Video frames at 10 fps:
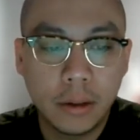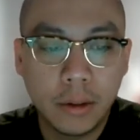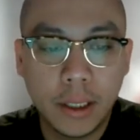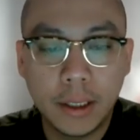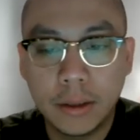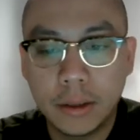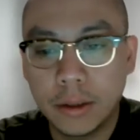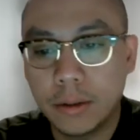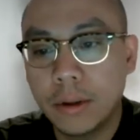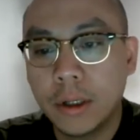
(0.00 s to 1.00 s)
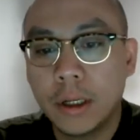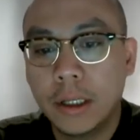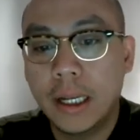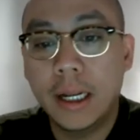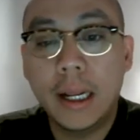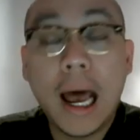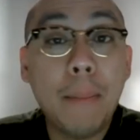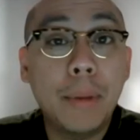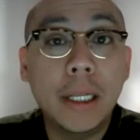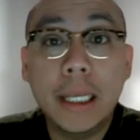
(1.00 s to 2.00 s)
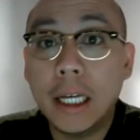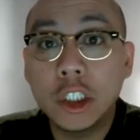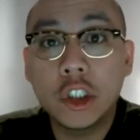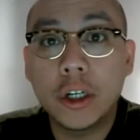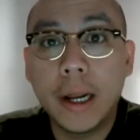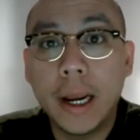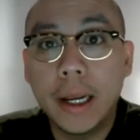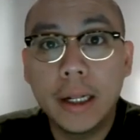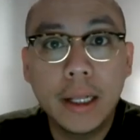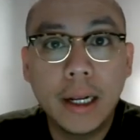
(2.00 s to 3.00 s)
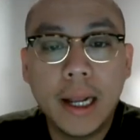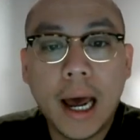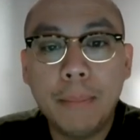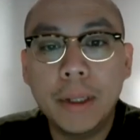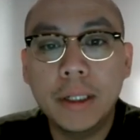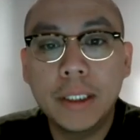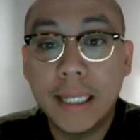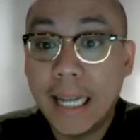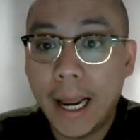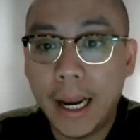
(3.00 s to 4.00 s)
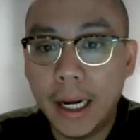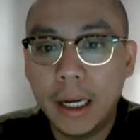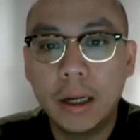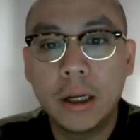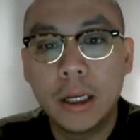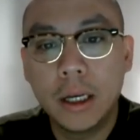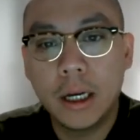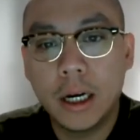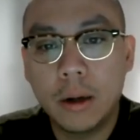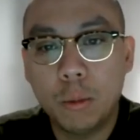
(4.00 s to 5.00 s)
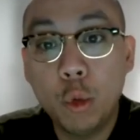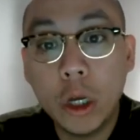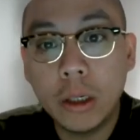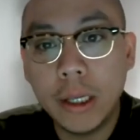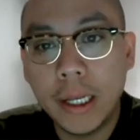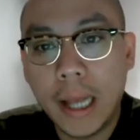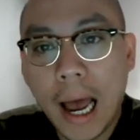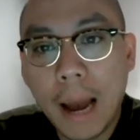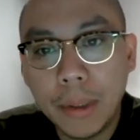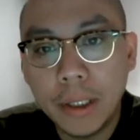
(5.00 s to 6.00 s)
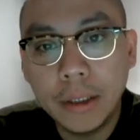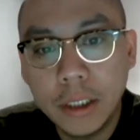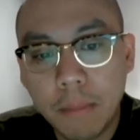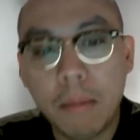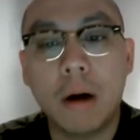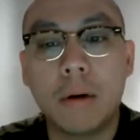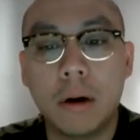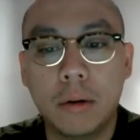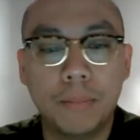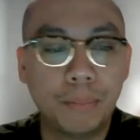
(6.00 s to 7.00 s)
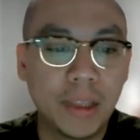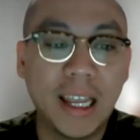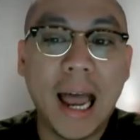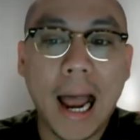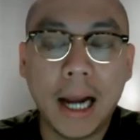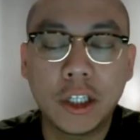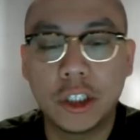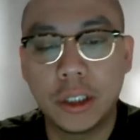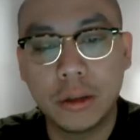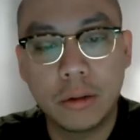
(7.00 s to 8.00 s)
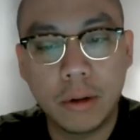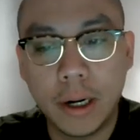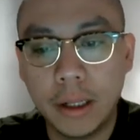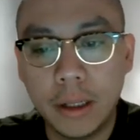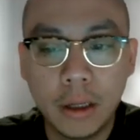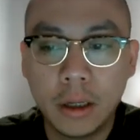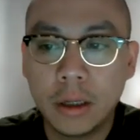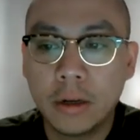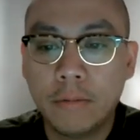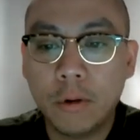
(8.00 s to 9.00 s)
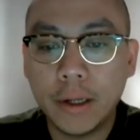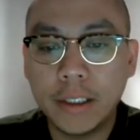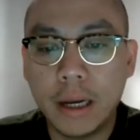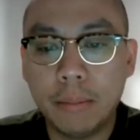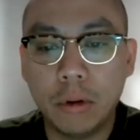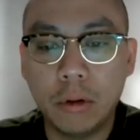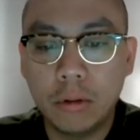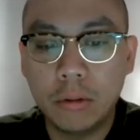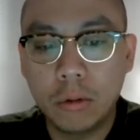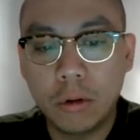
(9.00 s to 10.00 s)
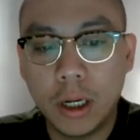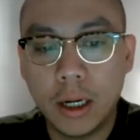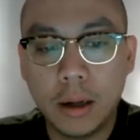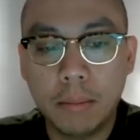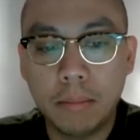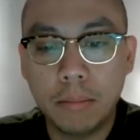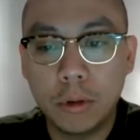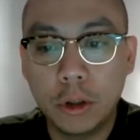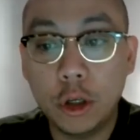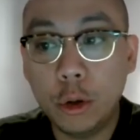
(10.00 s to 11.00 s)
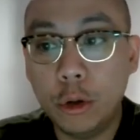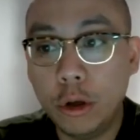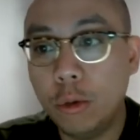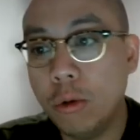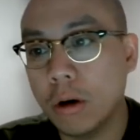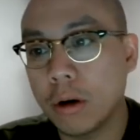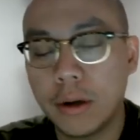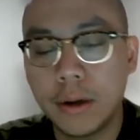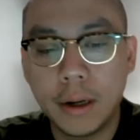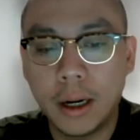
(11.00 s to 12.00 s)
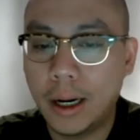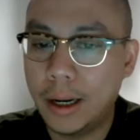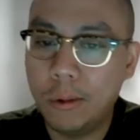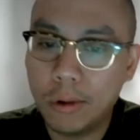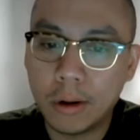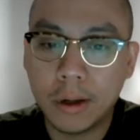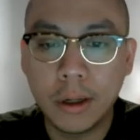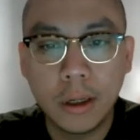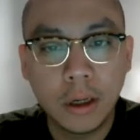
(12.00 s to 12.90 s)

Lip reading: Okay, so did it happen yesterday? Did it happen today? Will it happen tomorrow? The action, right? For example, do you work? I work.